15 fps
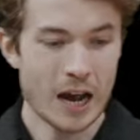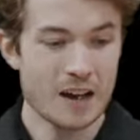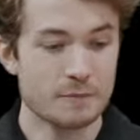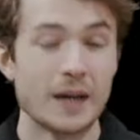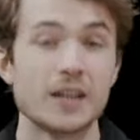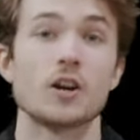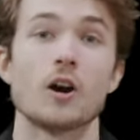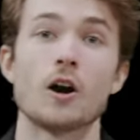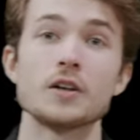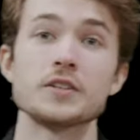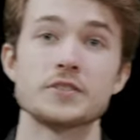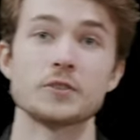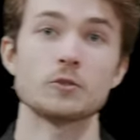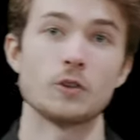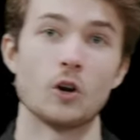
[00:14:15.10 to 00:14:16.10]
I have my
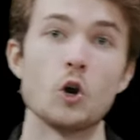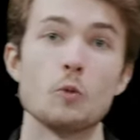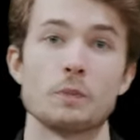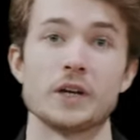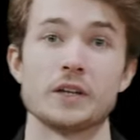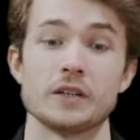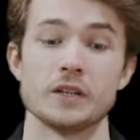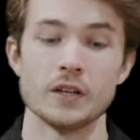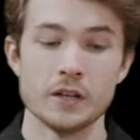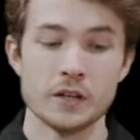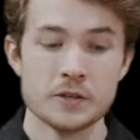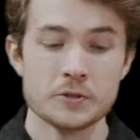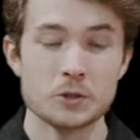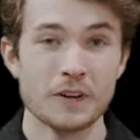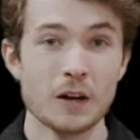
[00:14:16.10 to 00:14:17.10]
console open.
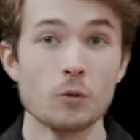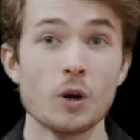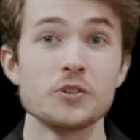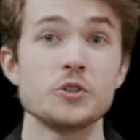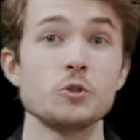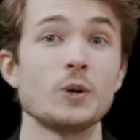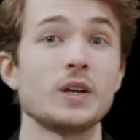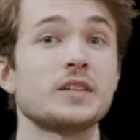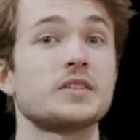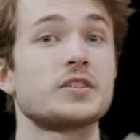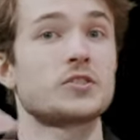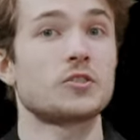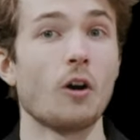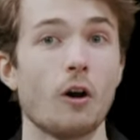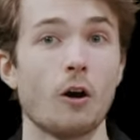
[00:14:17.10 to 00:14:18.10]
So if I want to
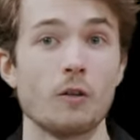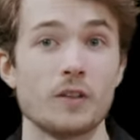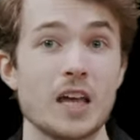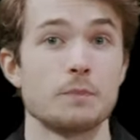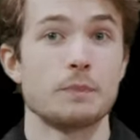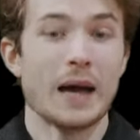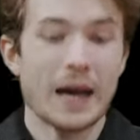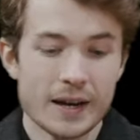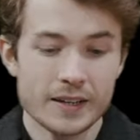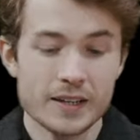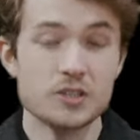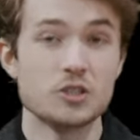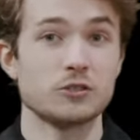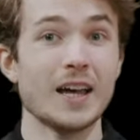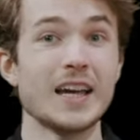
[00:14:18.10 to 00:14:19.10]
install a
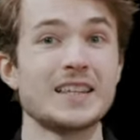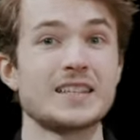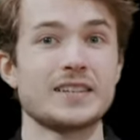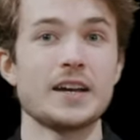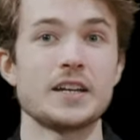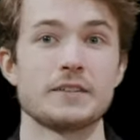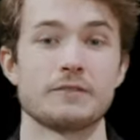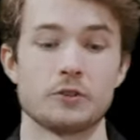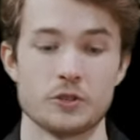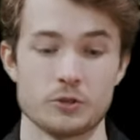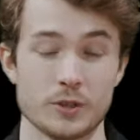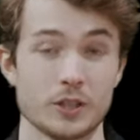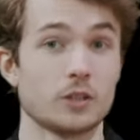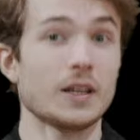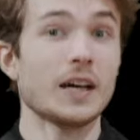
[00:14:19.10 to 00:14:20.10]
package like the tidyverse,
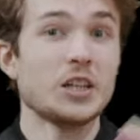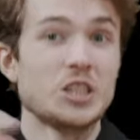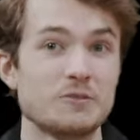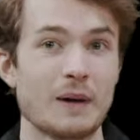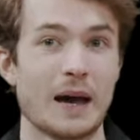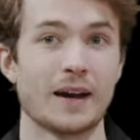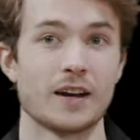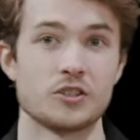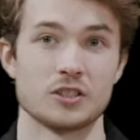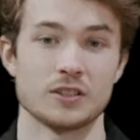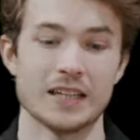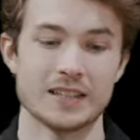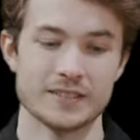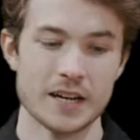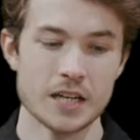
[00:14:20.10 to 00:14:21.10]
or a collection of packages
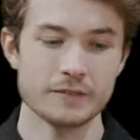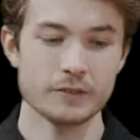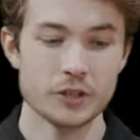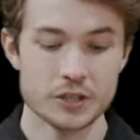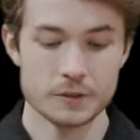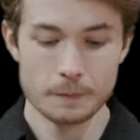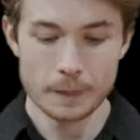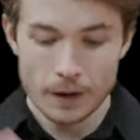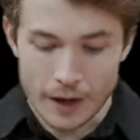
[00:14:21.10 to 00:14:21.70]
like the tidyverse,